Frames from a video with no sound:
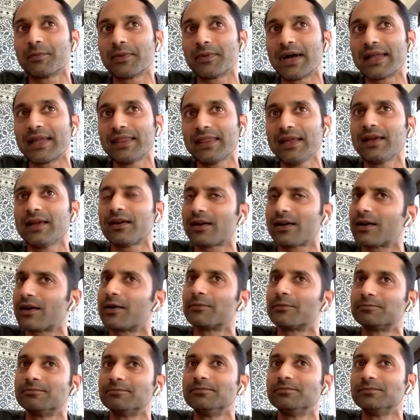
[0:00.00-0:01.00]
I think,
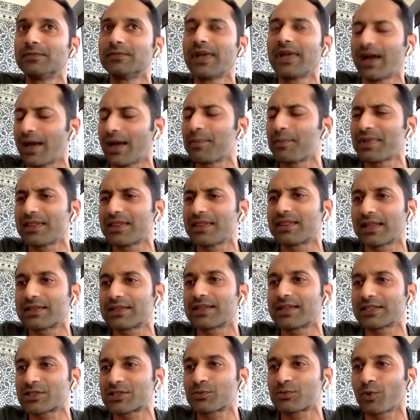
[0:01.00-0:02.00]

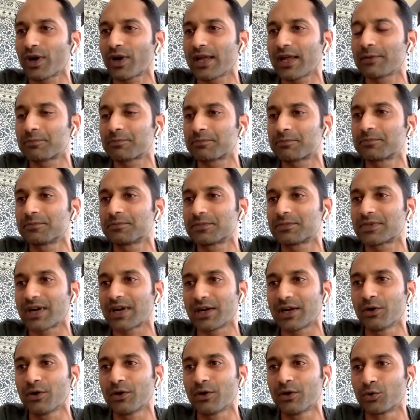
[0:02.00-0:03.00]
that's what I
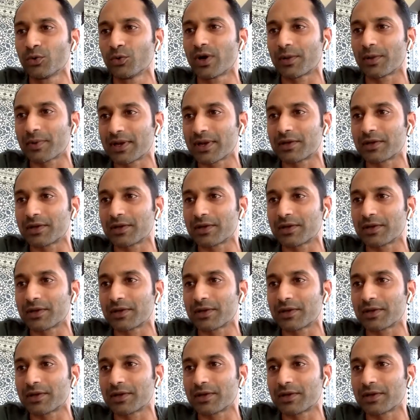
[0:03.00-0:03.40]
try to do.